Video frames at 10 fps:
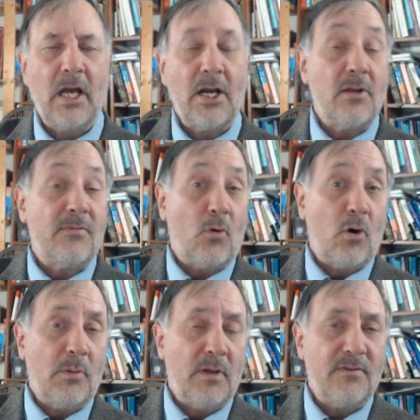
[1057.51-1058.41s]
Another
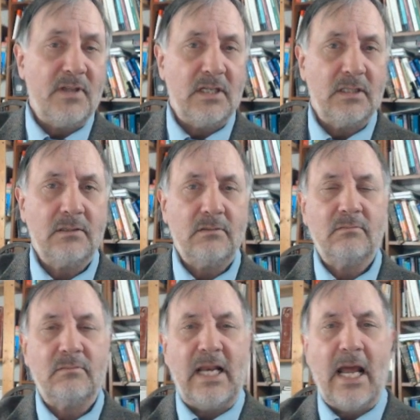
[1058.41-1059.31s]
form of the
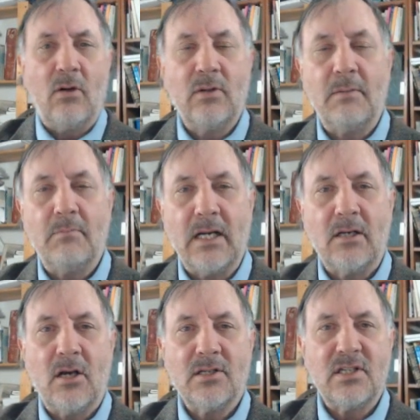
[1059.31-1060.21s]
noun that
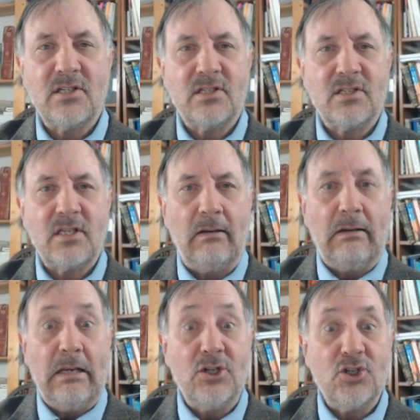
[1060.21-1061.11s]
might cause us
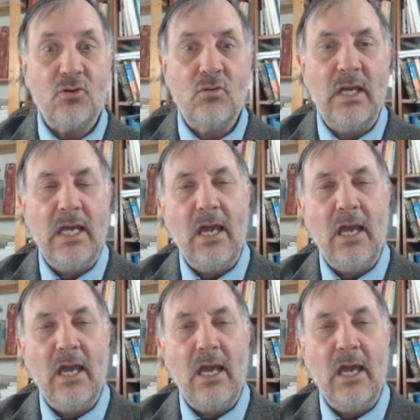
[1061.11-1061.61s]
an issue